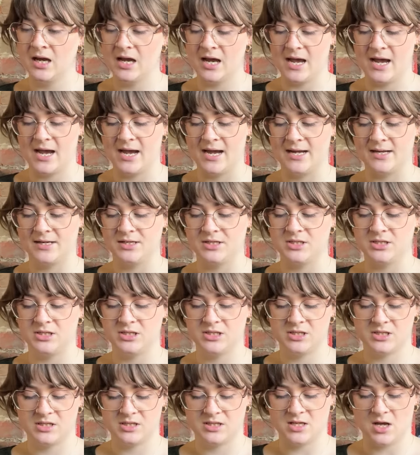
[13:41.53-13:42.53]
and
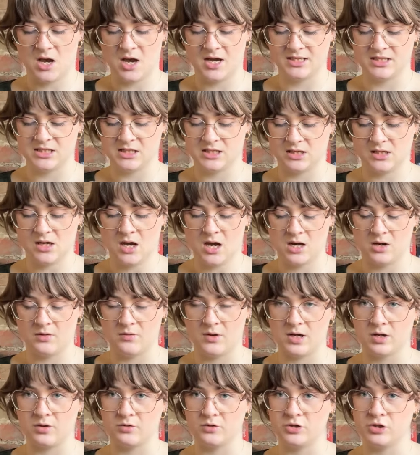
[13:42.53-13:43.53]
I did the
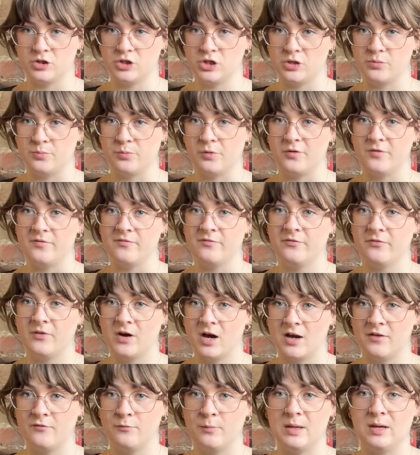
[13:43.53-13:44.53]
colourwork on a
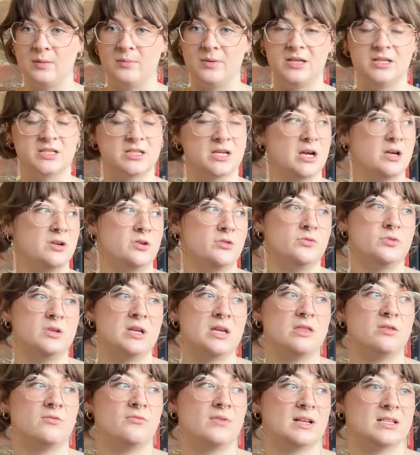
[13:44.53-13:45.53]
2.5mm, and I'll
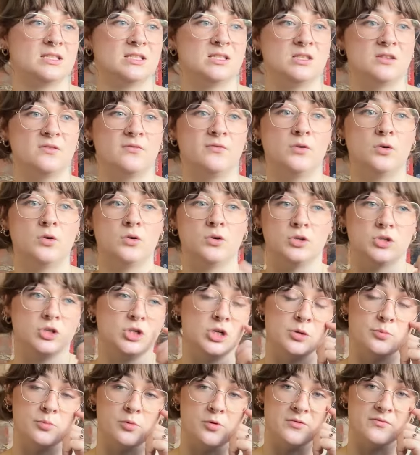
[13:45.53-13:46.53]
knit the rest of the foot on a
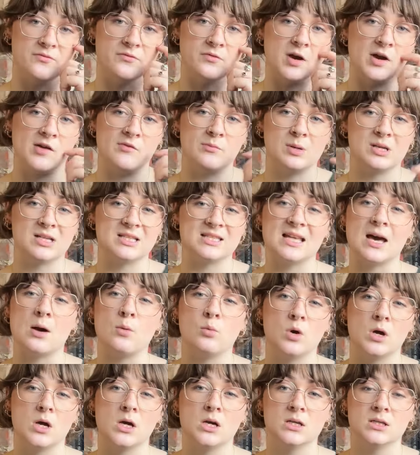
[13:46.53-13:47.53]
2.5 because that
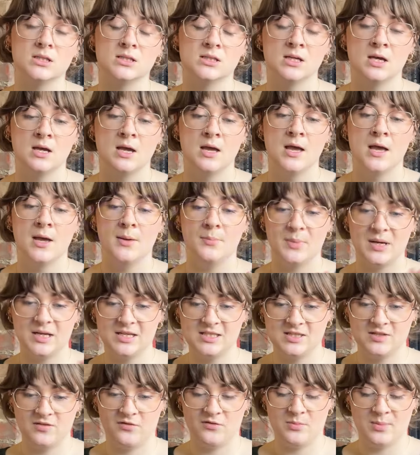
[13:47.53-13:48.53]
works
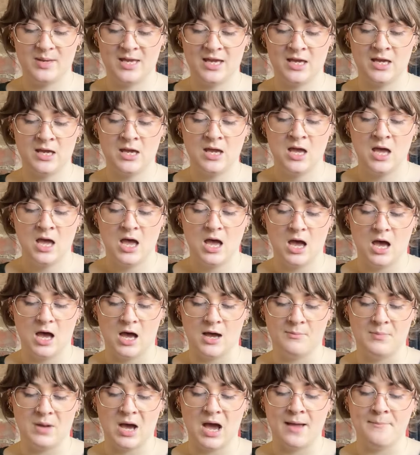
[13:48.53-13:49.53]
best for me.
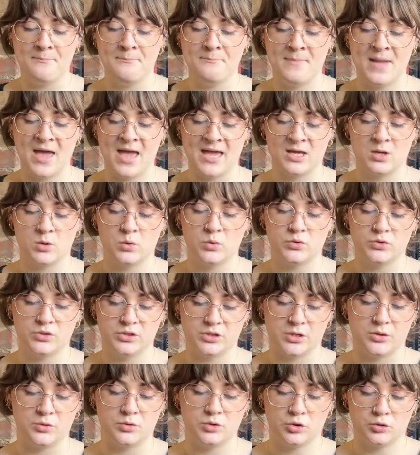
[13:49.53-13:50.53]
I may
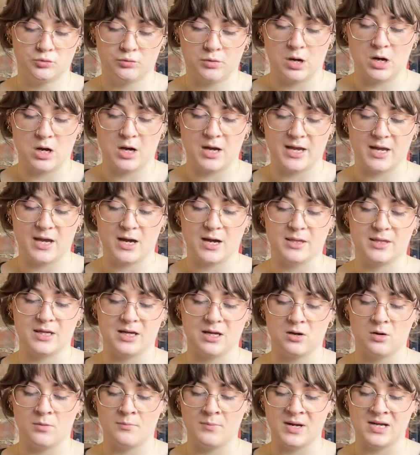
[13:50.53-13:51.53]
also try, I
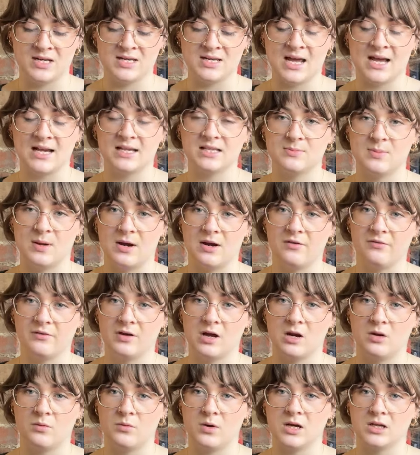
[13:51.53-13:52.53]
think on my next pair of
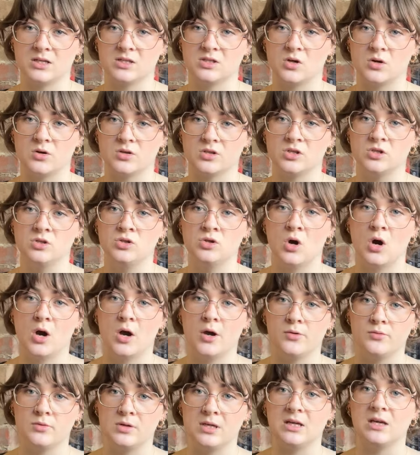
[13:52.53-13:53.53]
colourwork socks, not
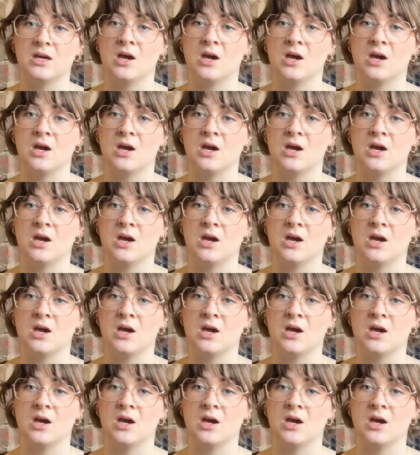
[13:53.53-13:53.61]
only